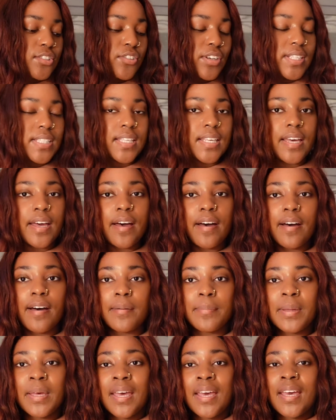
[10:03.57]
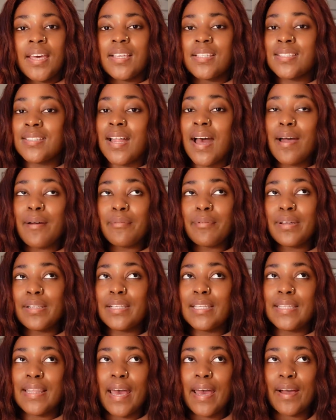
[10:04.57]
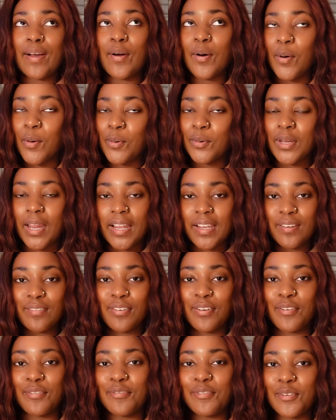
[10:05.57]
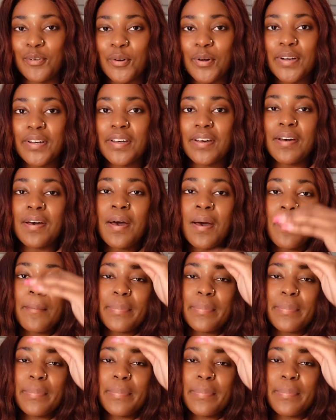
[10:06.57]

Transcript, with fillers: dress it up it's not really that cold I live in Florida